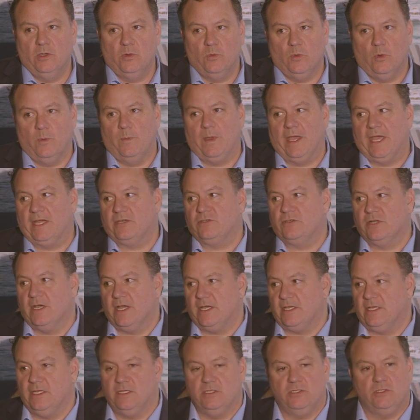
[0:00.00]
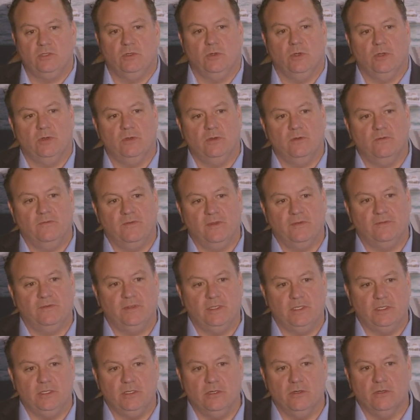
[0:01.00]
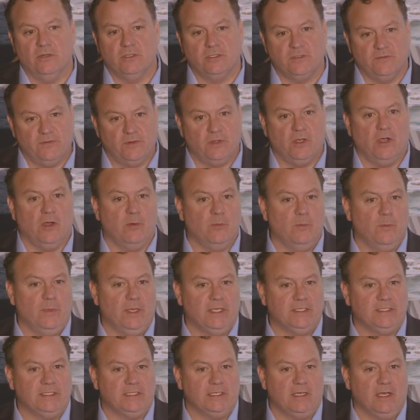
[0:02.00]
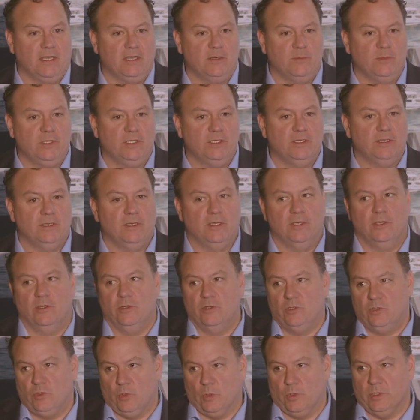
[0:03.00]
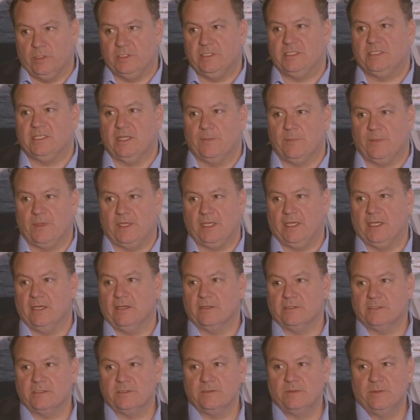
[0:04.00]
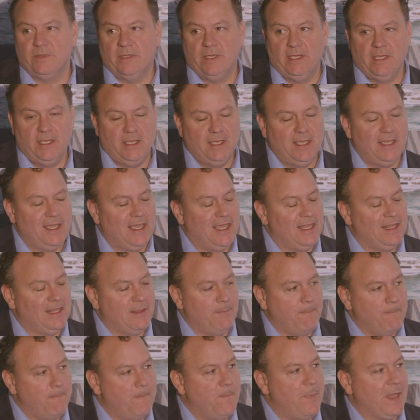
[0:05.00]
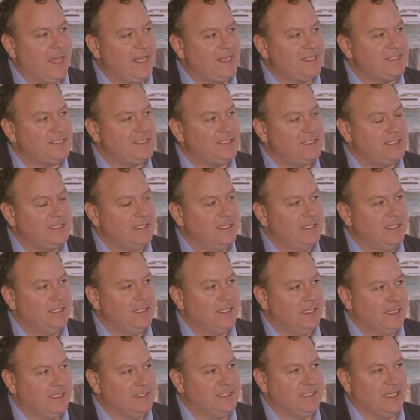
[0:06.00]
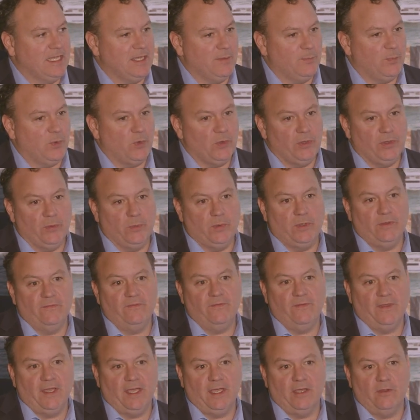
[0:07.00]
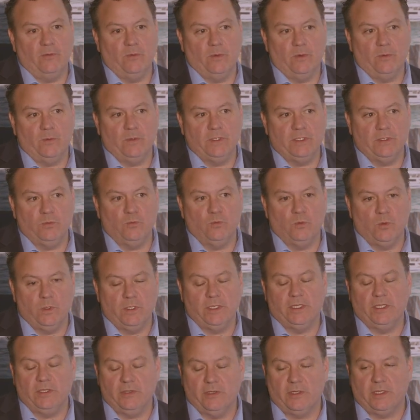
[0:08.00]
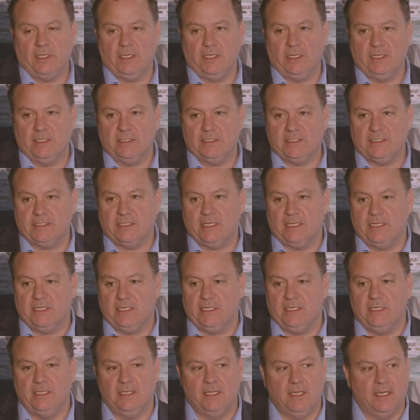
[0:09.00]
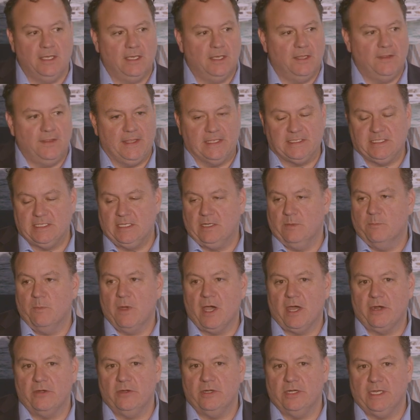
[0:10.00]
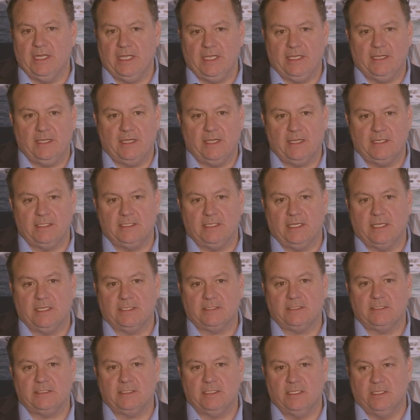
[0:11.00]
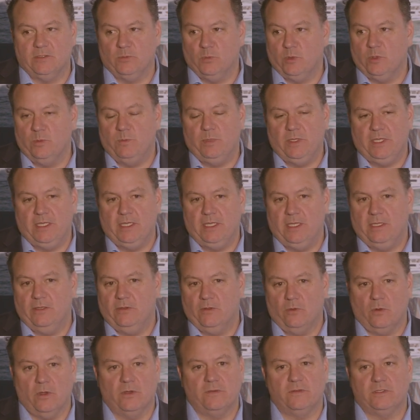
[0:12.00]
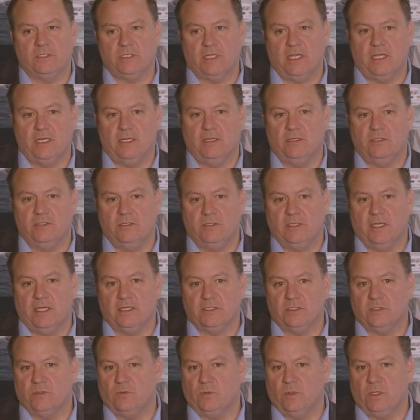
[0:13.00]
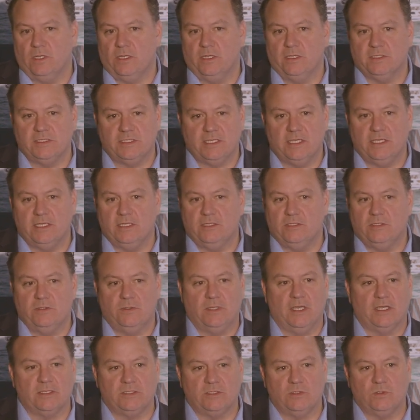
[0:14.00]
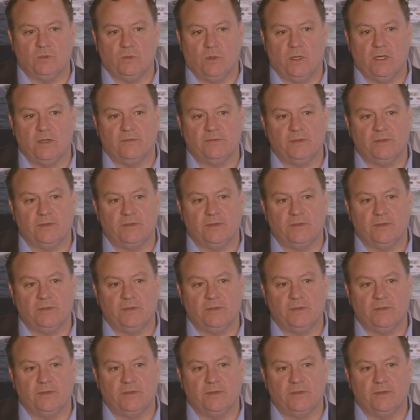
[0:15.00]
We're backtracking 250 years of a carbon-based economy towards something else. And the best example that we've found when we really look in and study that's in a modern day context, it would be the growth of China 2003 to say 2012.